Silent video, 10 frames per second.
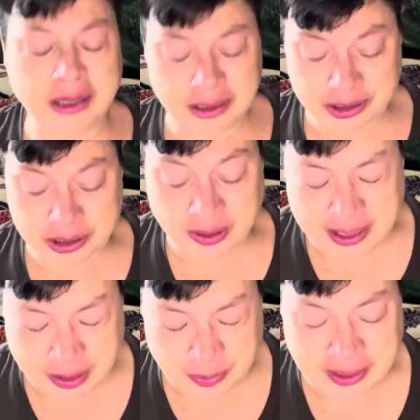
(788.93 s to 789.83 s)
So I
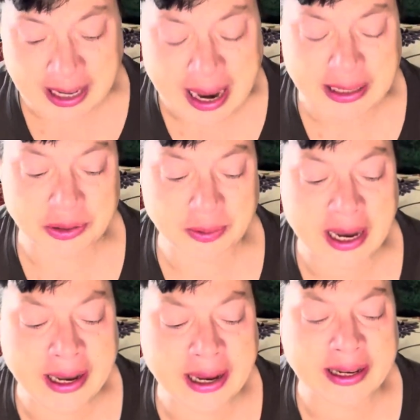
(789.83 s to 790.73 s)
can relax,
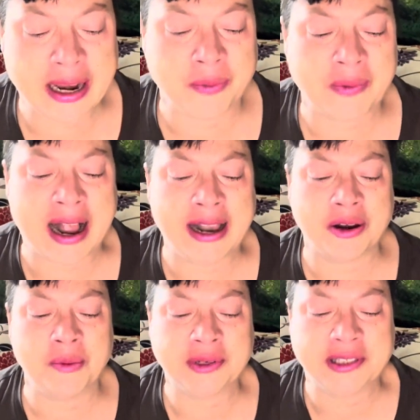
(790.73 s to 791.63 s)
right? I get a ride
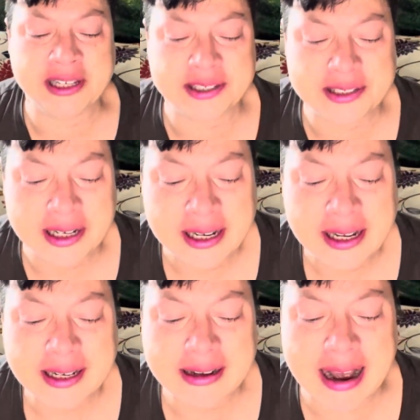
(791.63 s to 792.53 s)
home with these
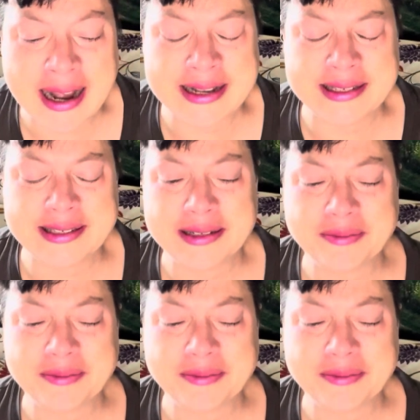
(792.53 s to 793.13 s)
guys